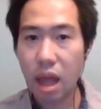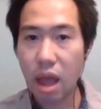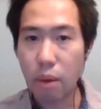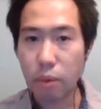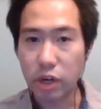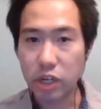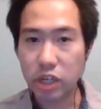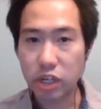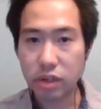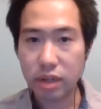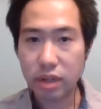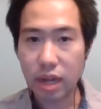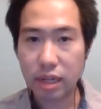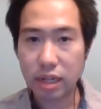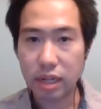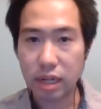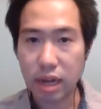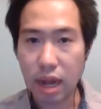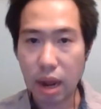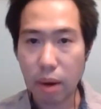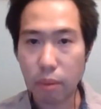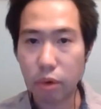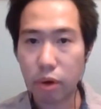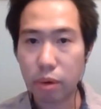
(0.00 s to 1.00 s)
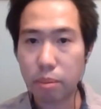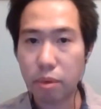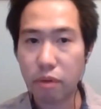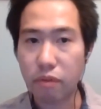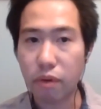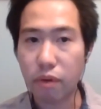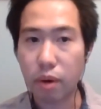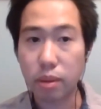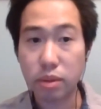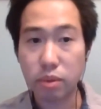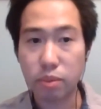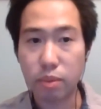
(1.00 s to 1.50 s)
We show that the network
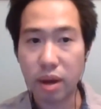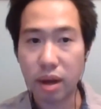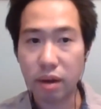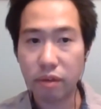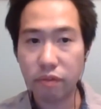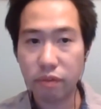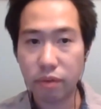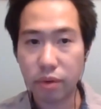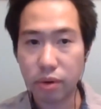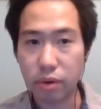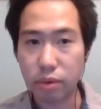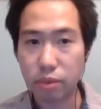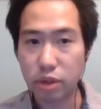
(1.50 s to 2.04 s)
performs well for